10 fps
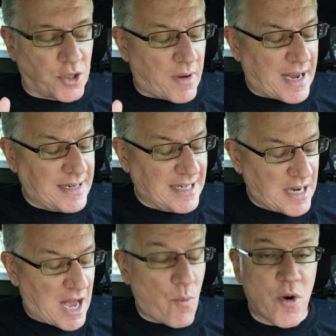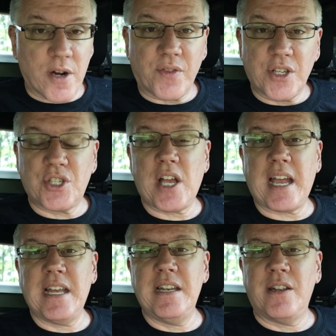So I did not work the
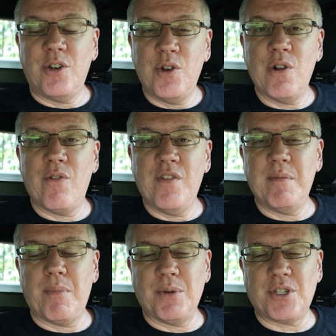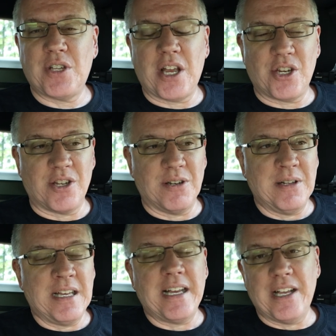second November station.
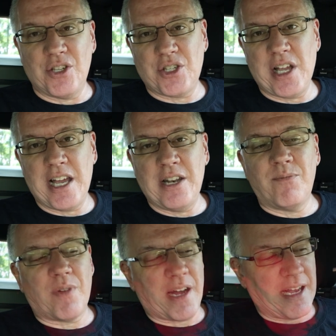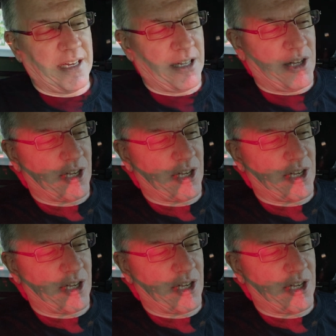Instead, I did